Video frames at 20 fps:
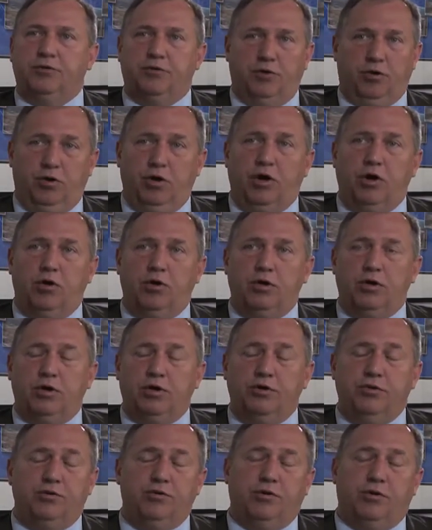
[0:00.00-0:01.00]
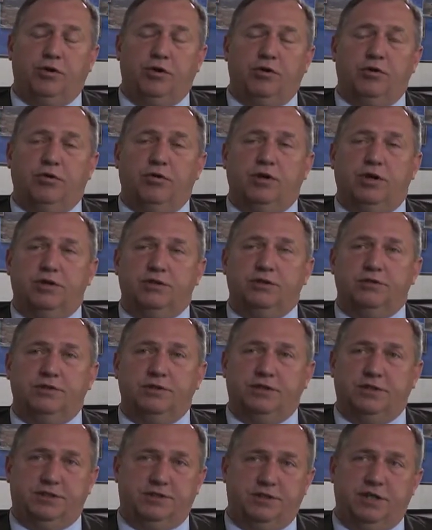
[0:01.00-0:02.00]
there are
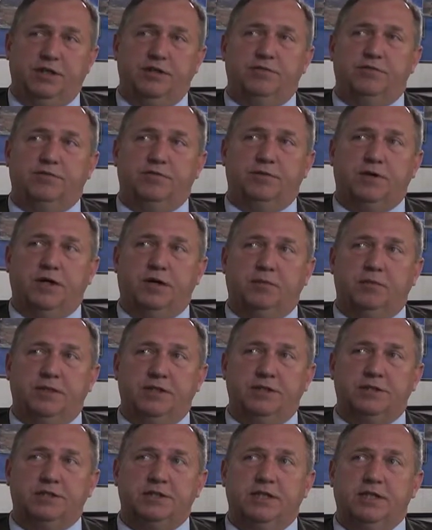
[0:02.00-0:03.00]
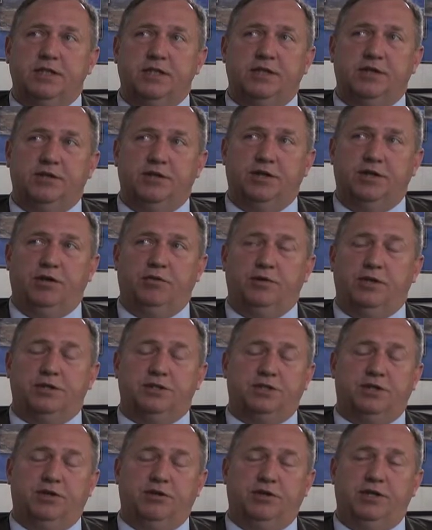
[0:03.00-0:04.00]
a ton of companies that don't
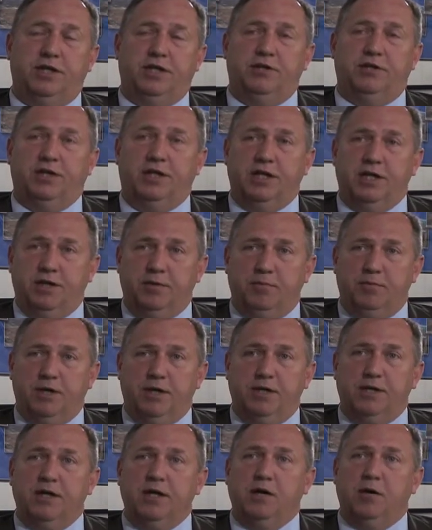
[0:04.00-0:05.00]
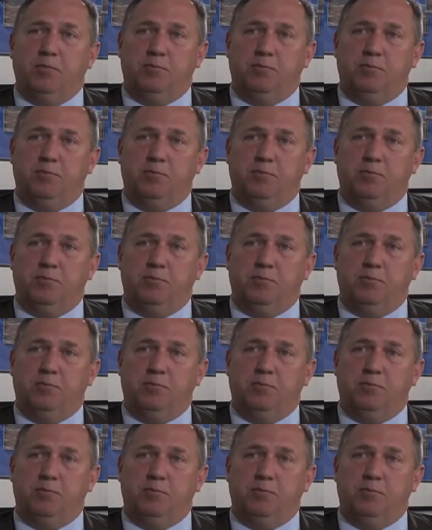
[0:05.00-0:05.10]
necessarily need the Gigabit,